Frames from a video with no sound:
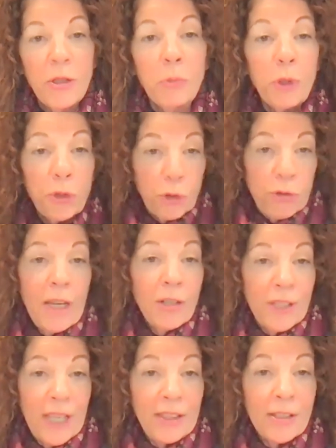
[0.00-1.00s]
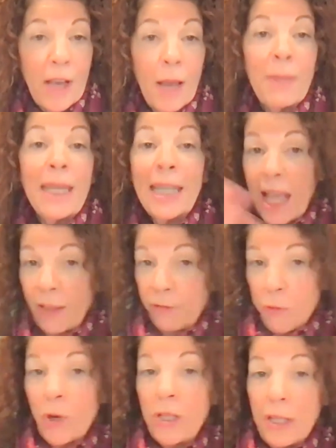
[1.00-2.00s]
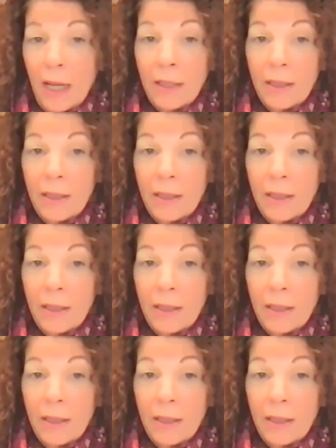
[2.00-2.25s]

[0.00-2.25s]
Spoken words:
There were trainers at the time in California.